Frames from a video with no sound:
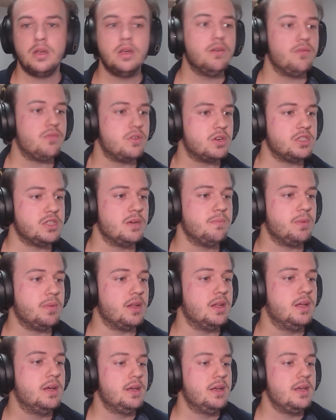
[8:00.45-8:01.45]
For
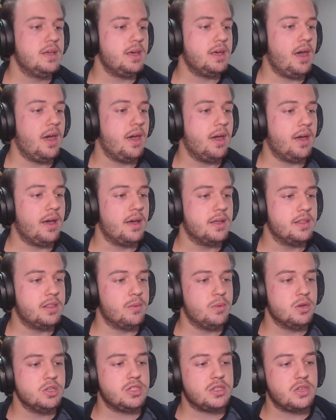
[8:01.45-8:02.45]
example, the
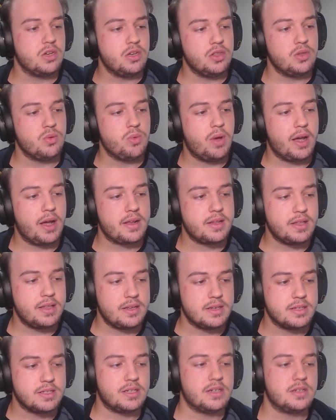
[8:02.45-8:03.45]
boss is going to act in
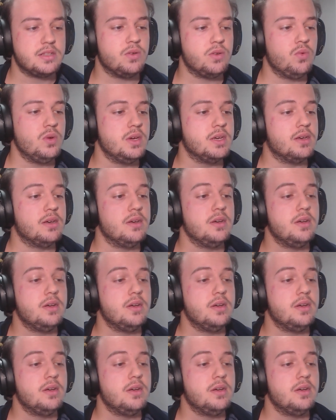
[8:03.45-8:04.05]
a certain way,